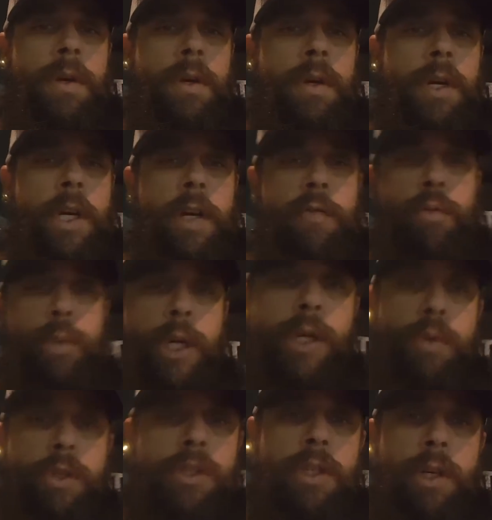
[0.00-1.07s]
Hey everybody,
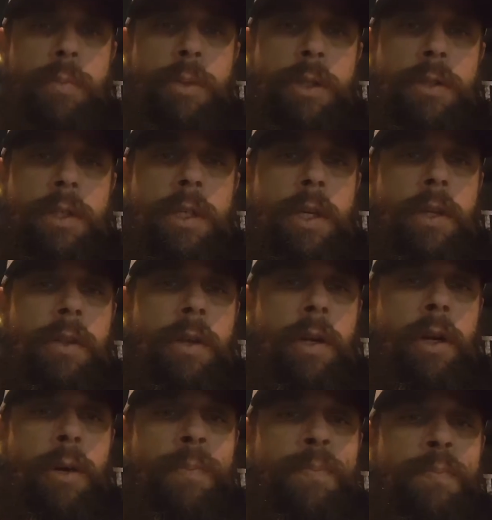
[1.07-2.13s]
what's up? It's Keith
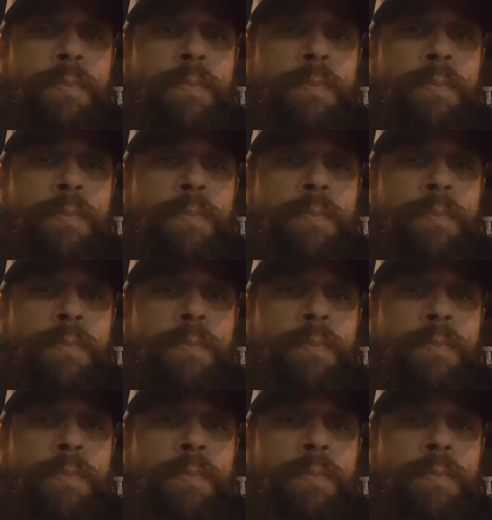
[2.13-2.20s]
here.